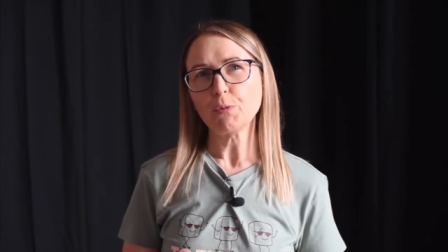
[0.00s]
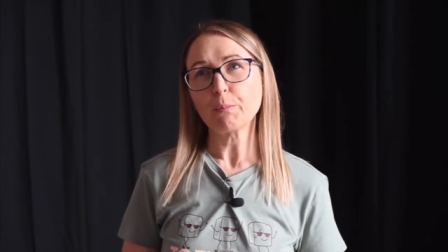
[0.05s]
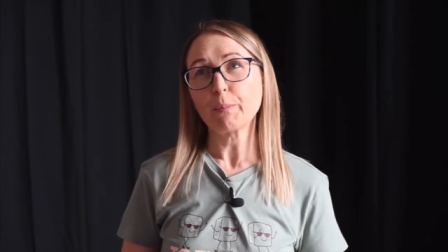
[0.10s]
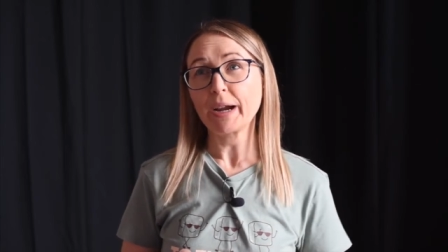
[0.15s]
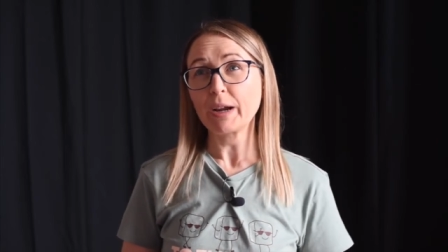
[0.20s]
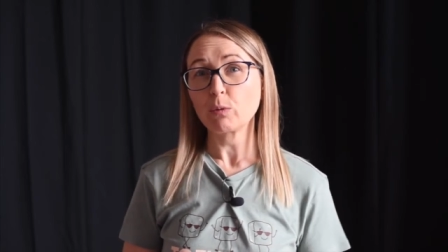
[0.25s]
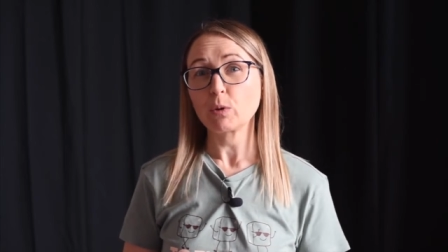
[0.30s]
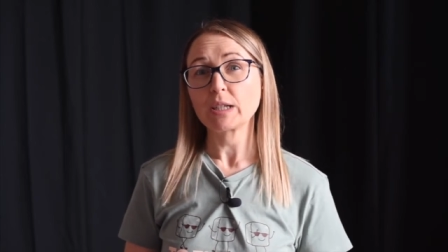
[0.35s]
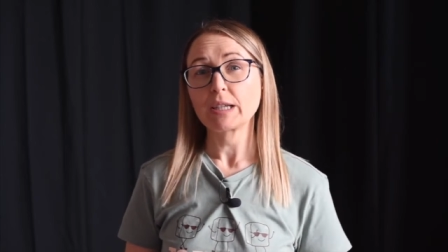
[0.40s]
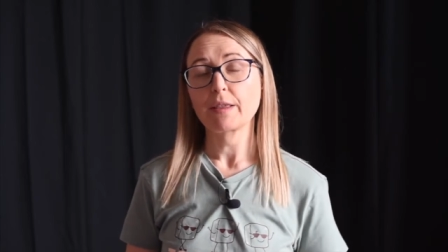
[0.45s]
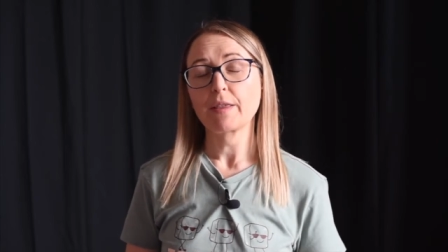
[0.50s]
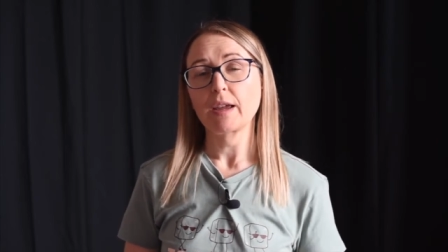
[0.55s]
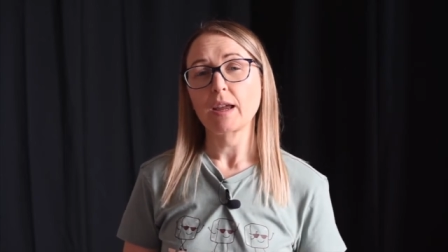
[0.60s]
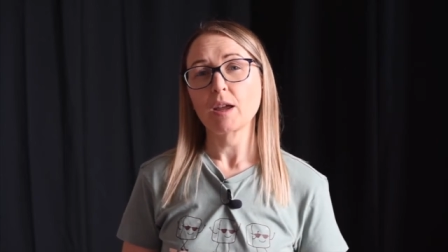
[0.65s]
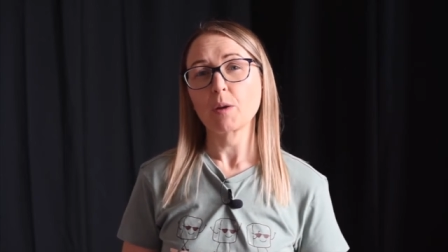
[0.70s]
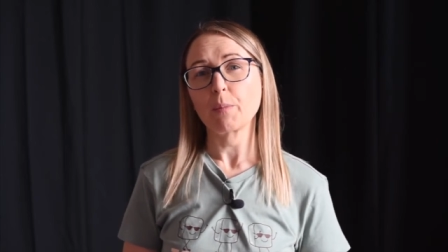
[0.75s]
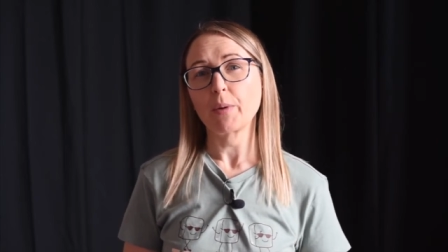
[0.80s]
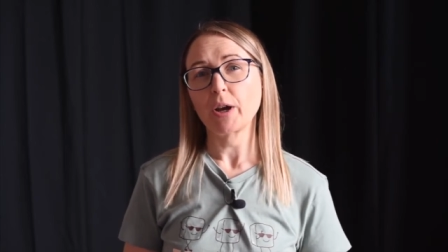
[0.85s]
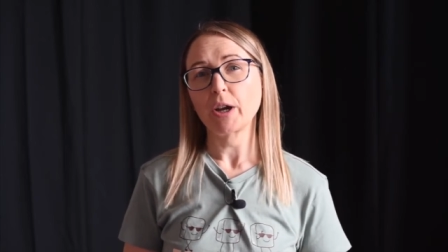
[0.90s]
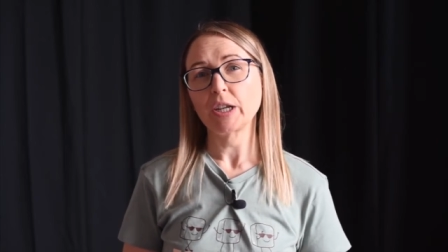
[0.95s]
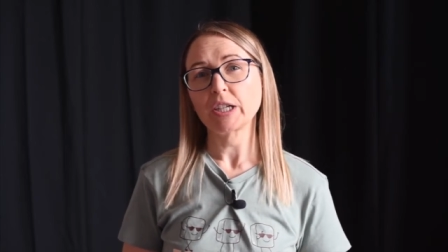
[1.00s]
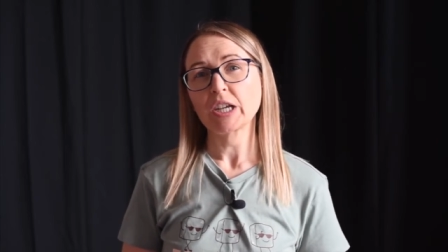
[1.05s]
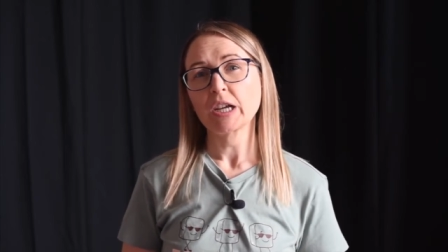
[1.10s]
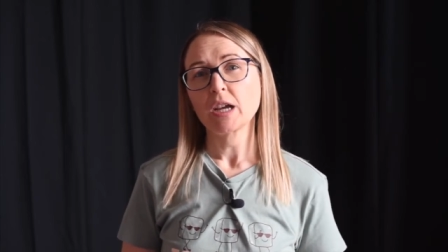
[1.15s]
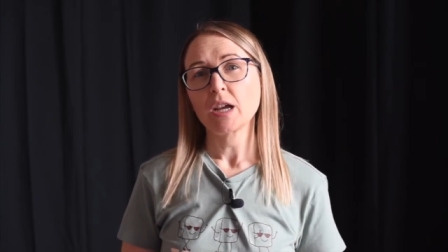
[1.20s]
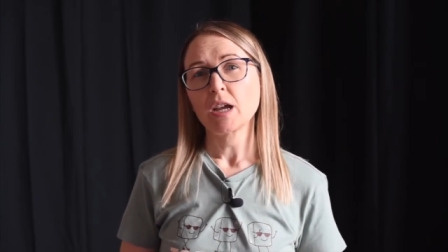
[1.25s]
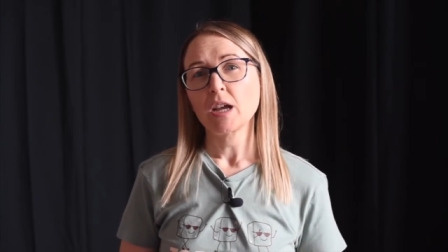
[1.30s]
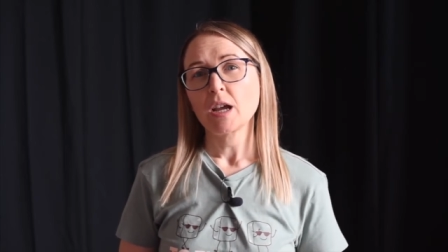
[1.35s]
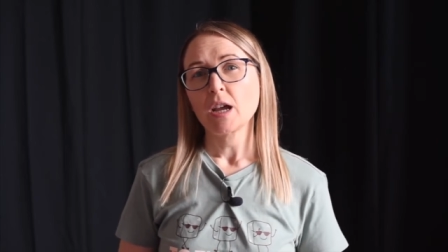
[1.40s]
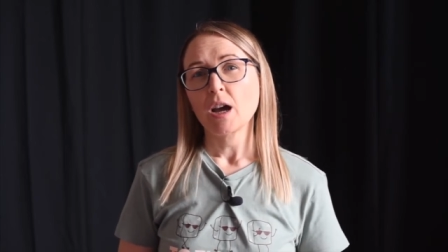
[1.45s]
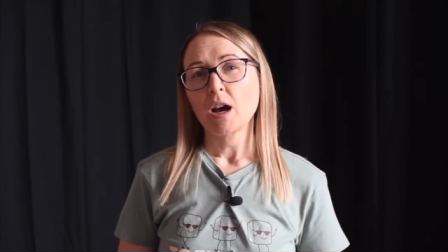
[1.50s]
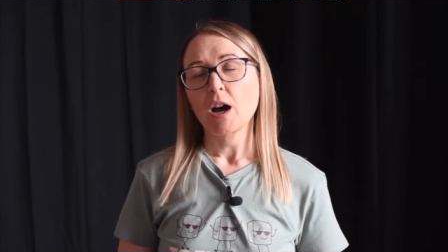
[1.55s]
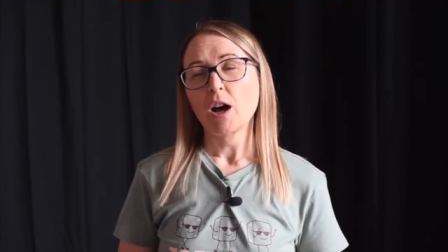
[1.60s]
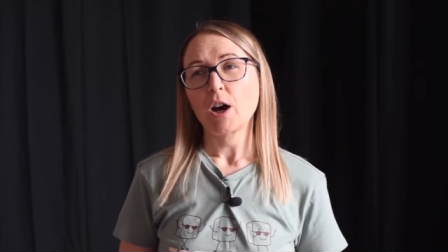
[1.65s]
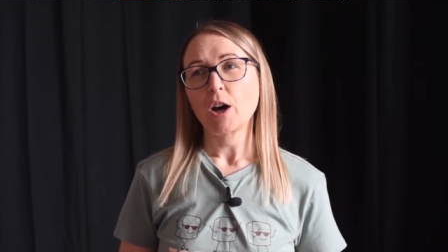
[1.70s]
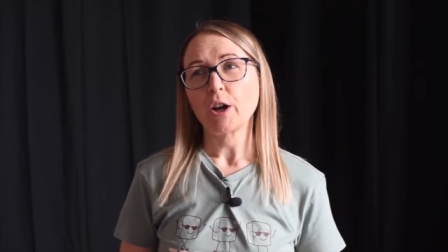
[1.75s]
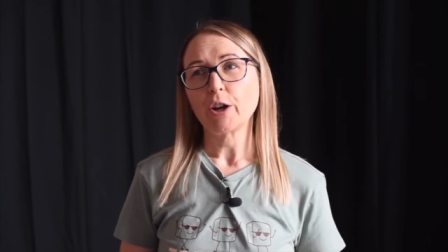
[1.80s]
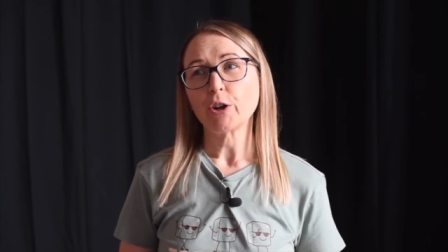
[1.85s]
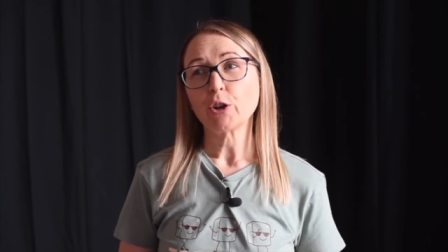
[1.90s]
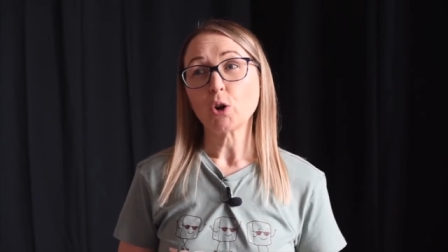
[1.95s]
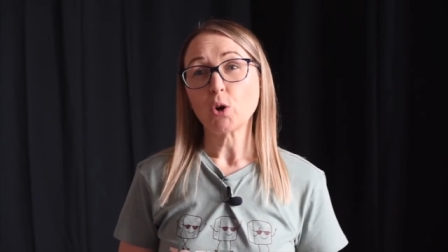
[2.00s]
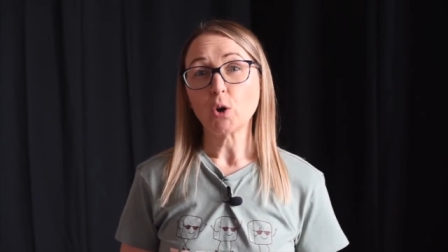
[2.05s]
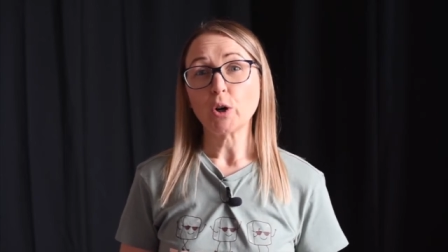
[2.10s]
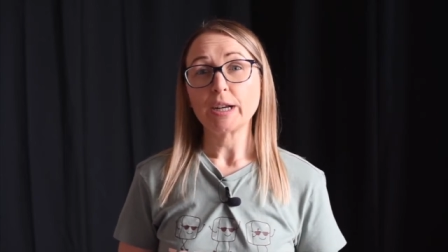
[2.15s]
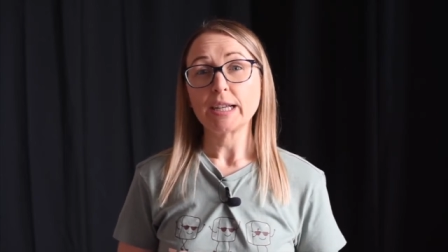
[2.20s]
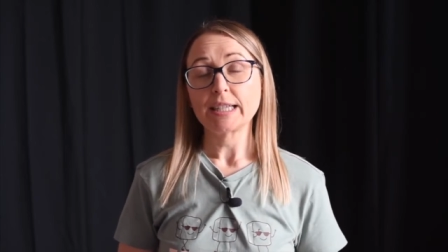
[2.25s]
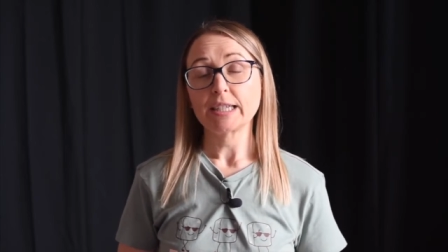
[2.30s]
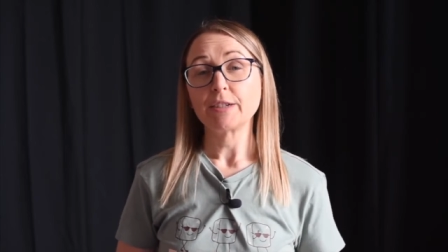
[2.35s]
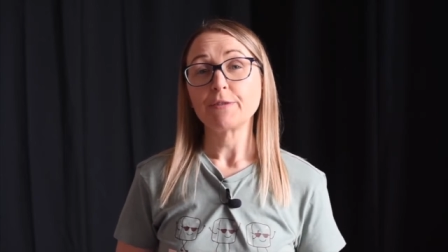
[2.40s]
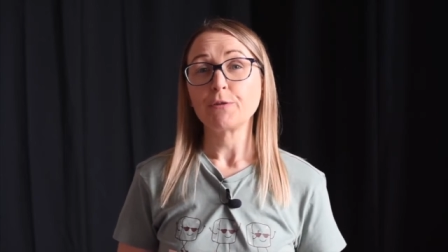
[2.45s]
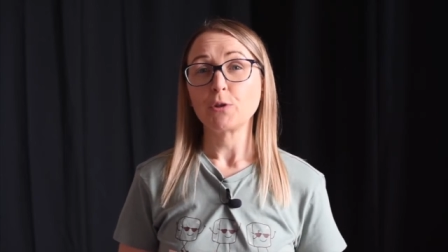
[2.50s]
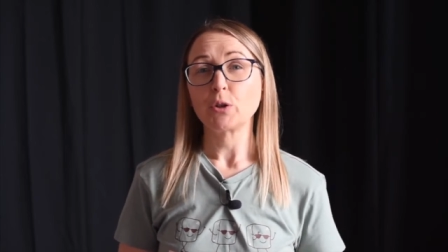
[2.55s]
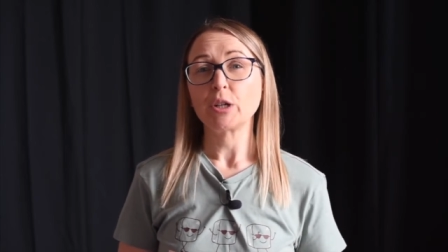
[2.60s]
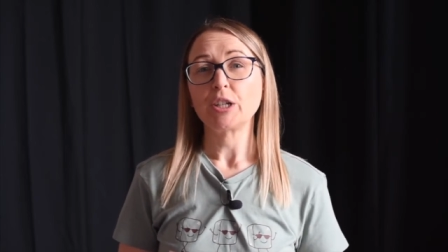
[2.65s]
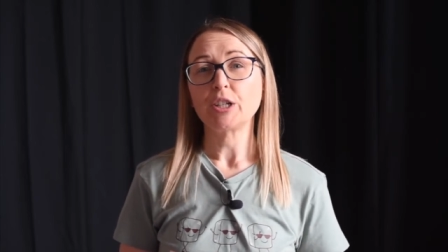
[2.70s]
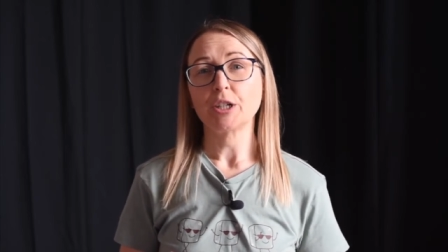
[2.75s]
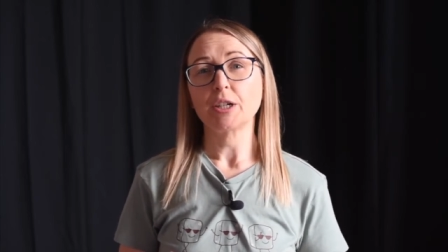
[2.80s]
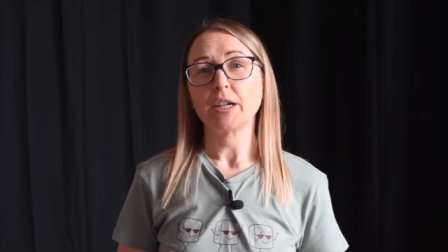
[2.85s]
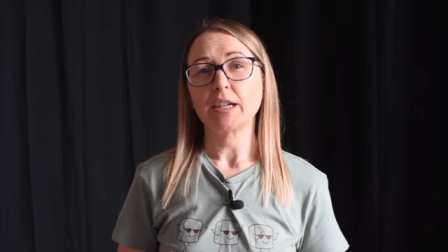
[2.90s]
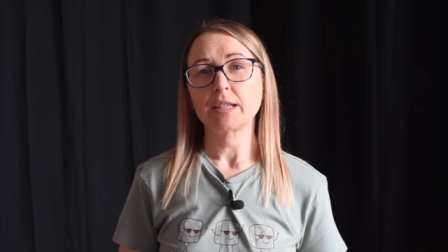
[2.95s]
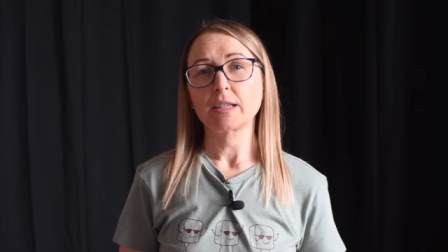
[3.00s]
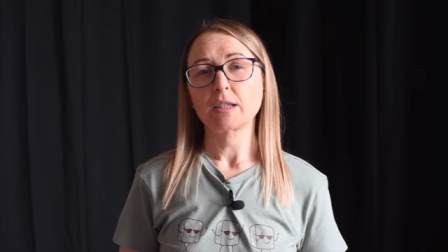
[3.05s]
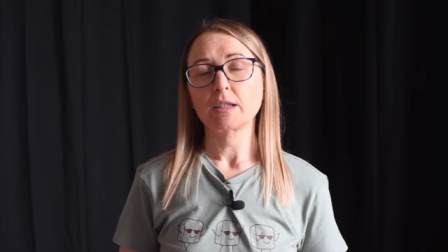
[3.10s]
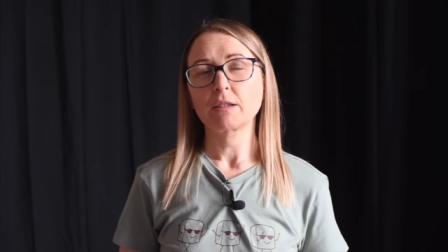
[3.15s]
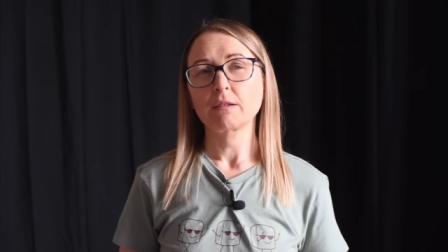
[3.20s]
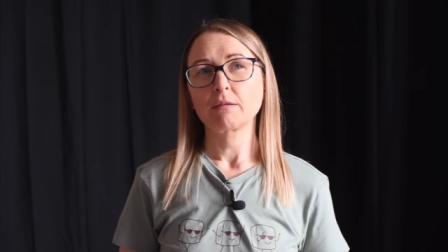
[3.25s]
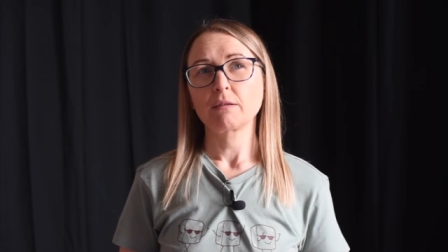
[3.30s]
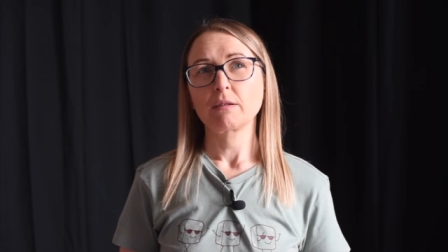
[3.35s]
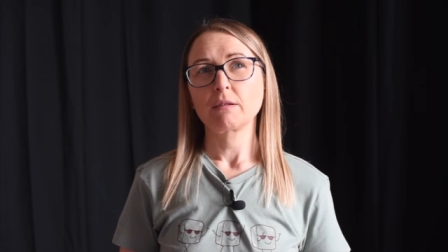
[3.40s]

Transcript: might want to think about how God is devoted to us.